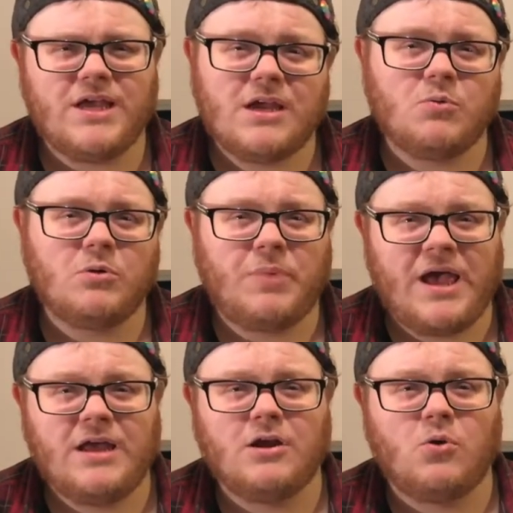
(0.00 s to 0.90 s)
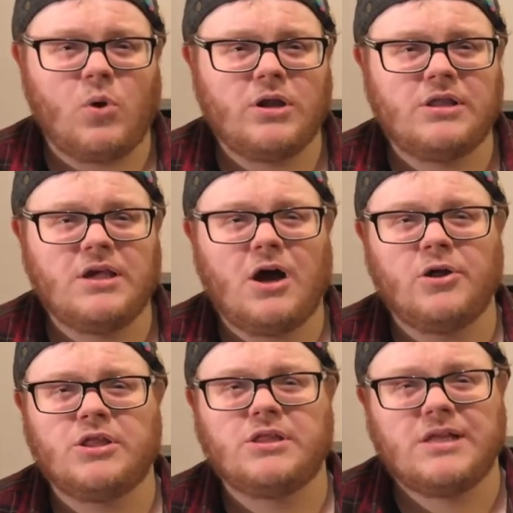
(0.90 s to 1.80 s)
equal pay and equality are
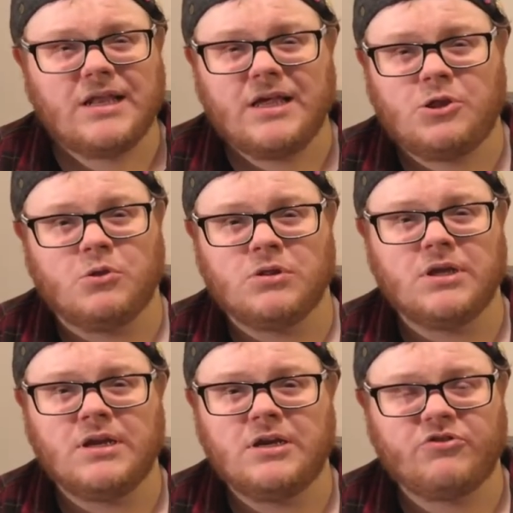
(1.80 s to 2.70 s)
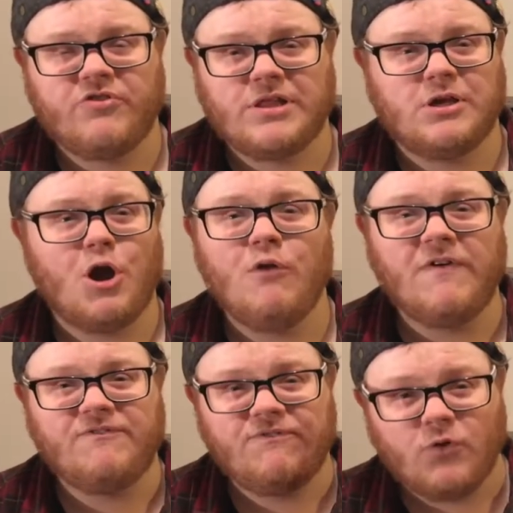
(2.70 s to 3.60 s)
still issues that need addressing over
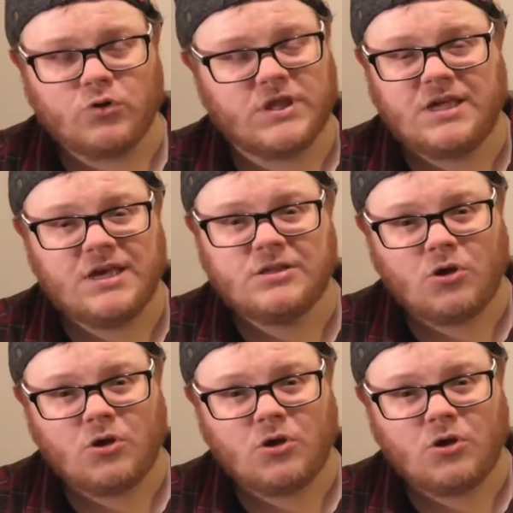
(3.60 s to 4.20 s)
40 years